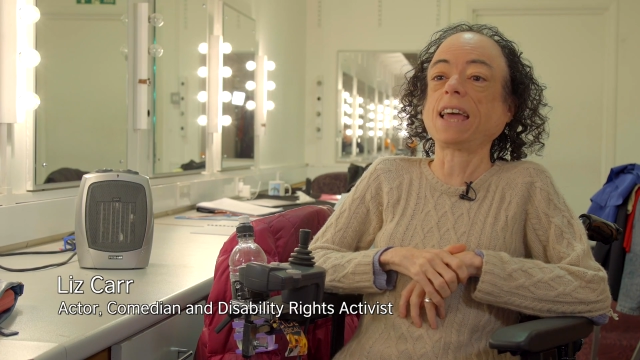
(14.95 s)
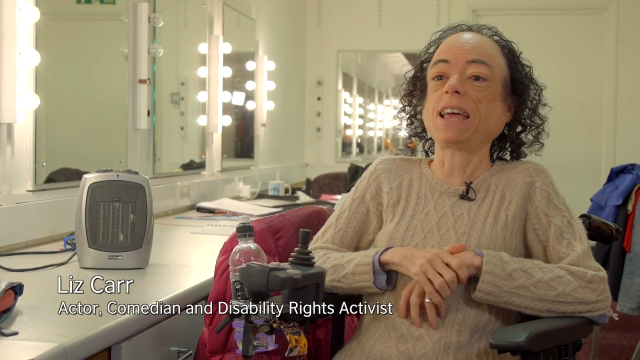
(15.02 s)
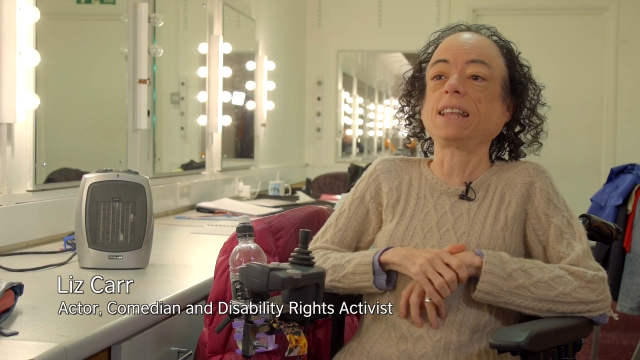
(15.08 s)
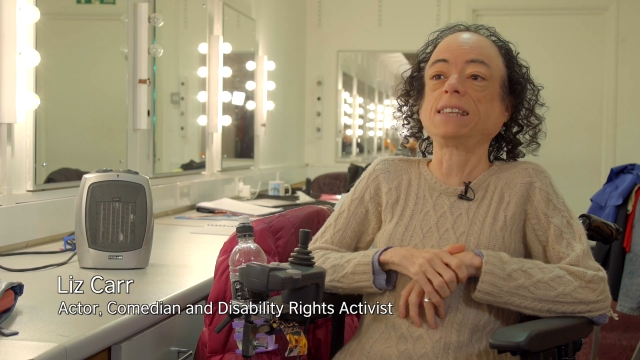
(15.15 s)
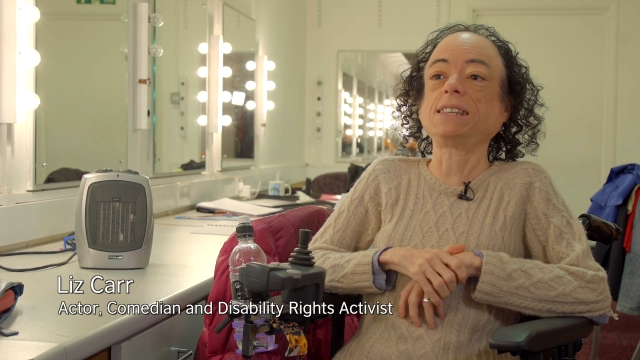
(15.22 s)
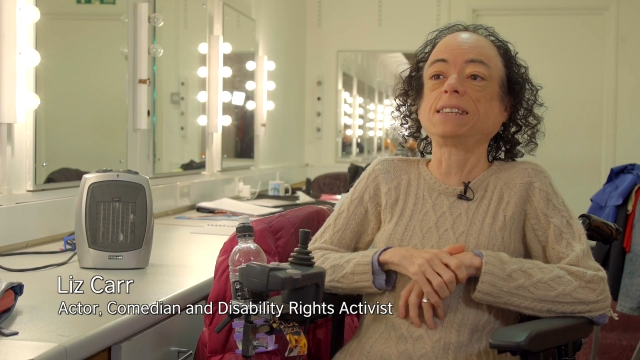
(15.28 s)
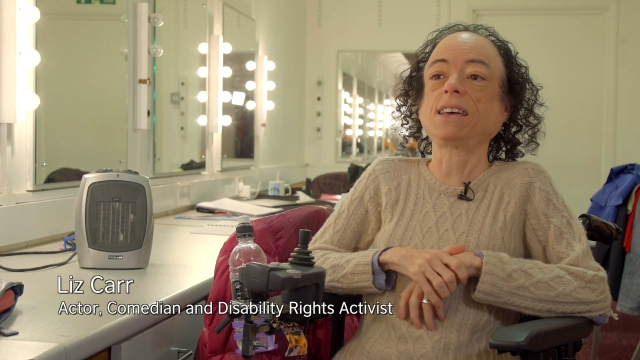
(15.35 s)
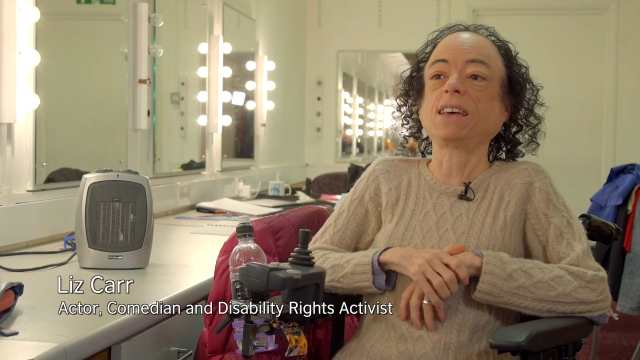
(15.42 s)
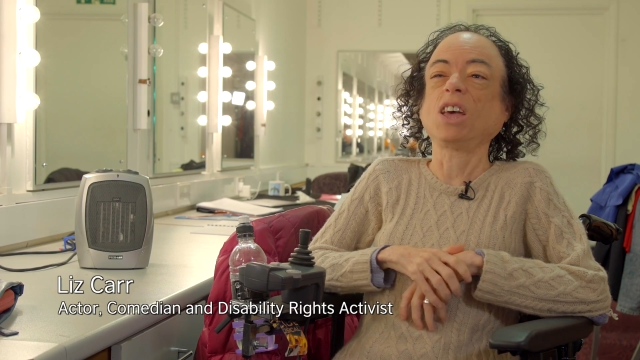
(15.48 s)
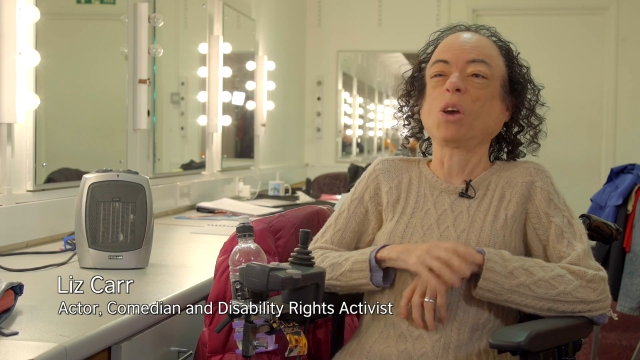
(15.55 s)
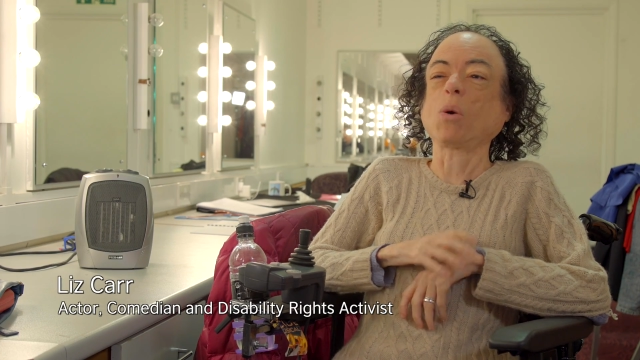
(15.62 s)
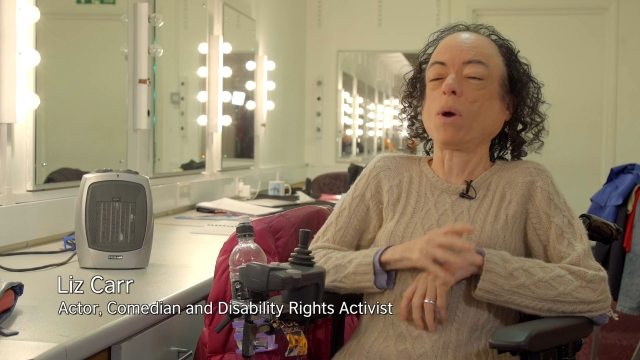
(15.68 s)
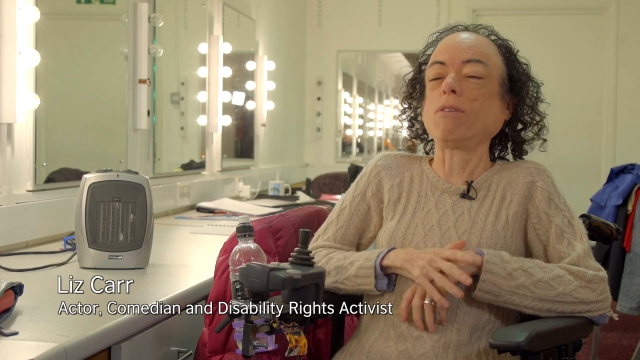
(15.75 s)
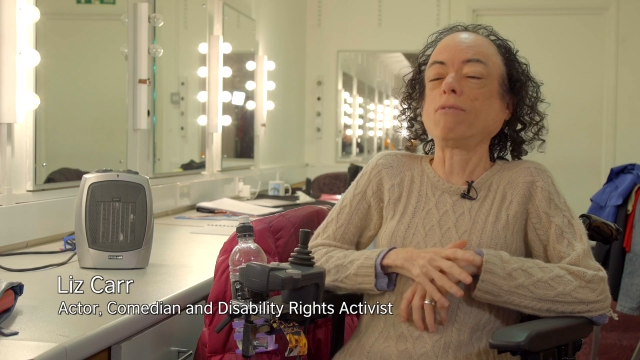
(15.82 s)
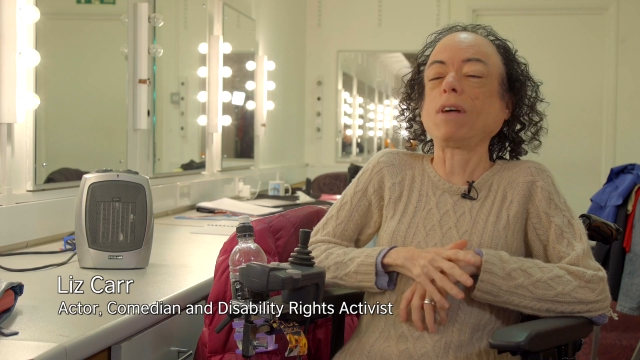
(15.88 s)
and
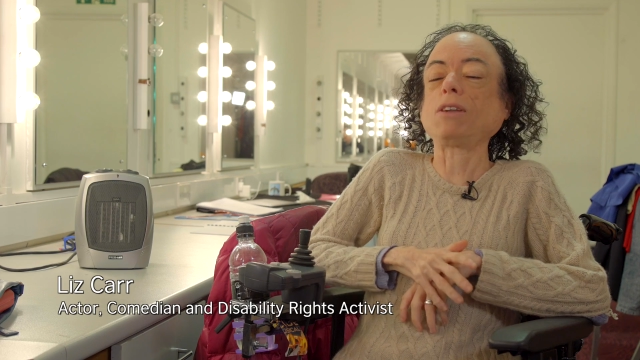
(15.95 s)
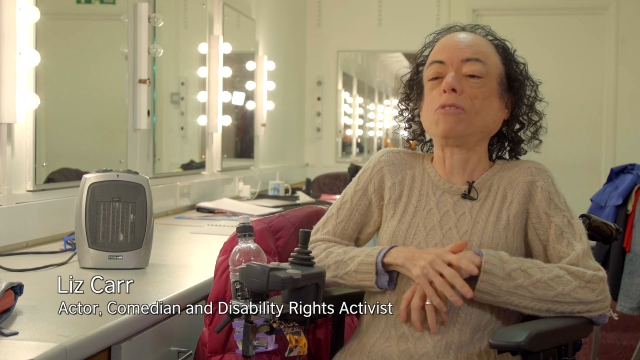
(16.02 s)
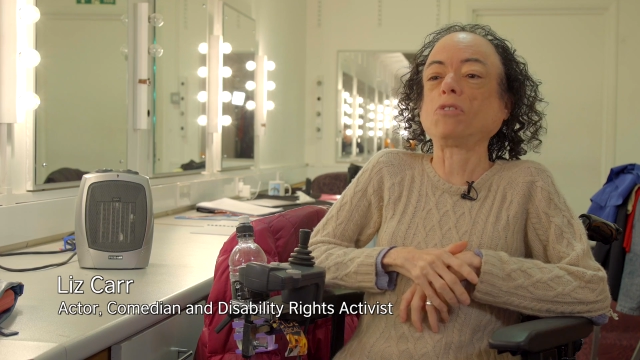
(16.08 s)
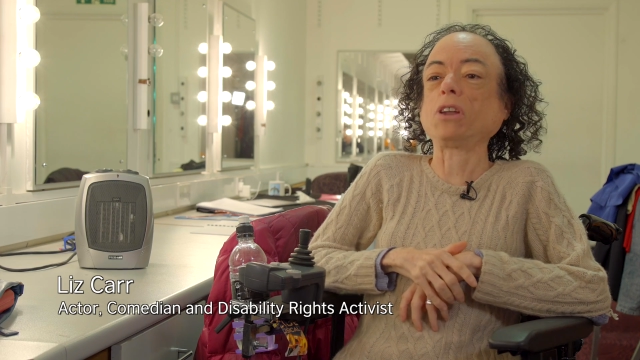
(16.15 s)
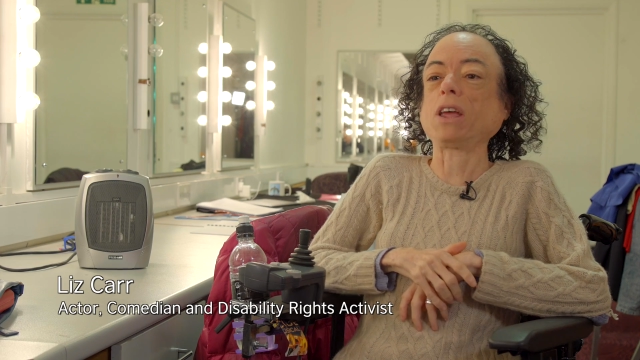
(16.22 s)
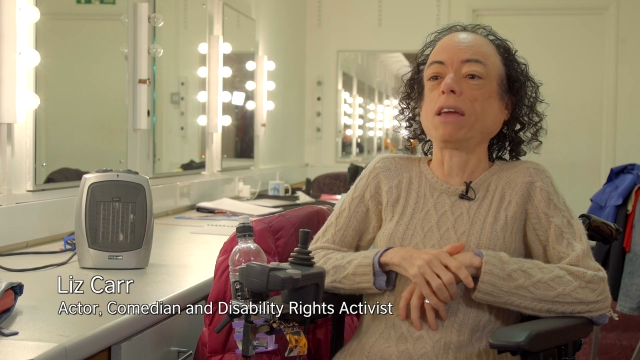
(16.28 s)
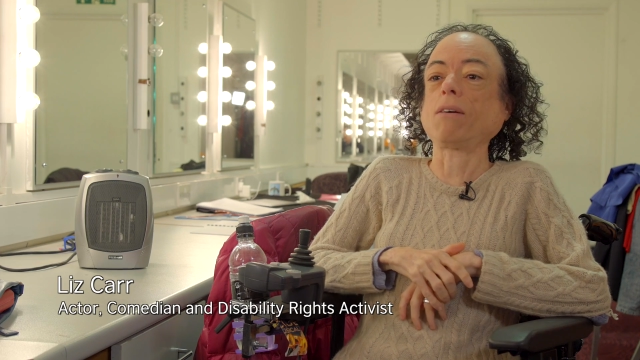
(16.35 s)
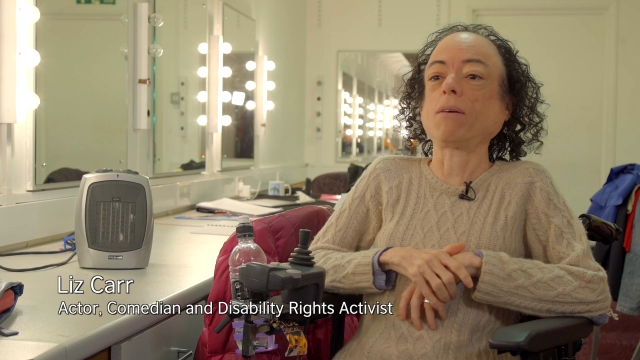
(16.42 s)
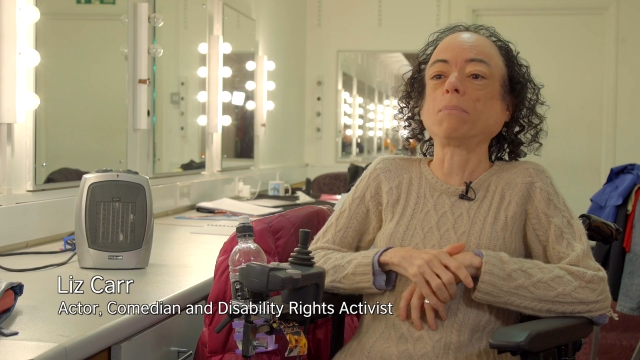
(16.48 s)
quite relevant here.